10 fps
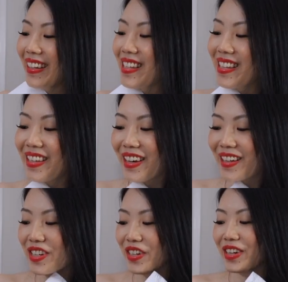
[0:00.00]

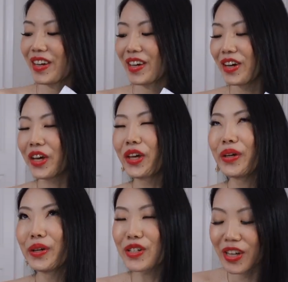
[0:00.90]
Such a
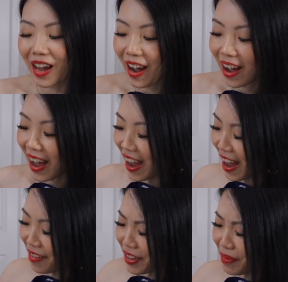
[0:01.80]
huge
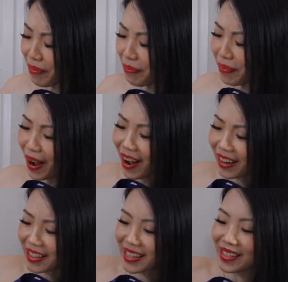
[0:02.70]
heavy
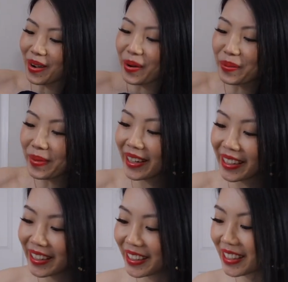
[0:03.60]
box. Oh
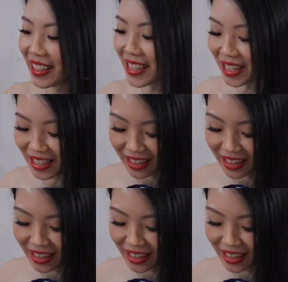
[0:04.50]
my goodness.